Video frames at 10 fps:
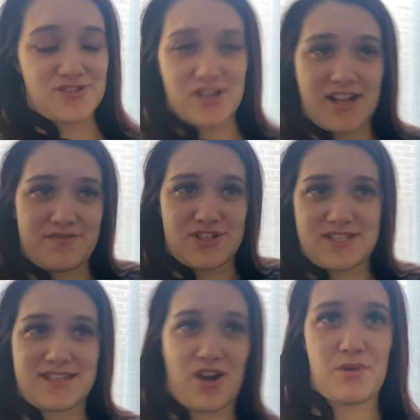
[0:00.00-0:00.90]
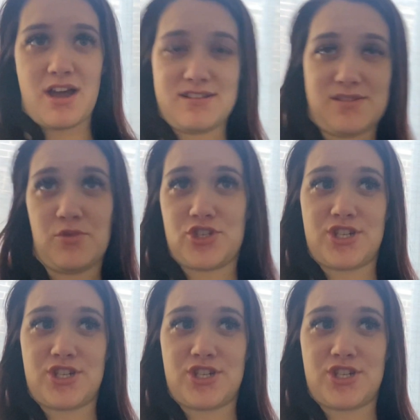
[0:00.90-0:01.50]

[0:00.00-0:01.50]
not like I've just sat on my ass and watched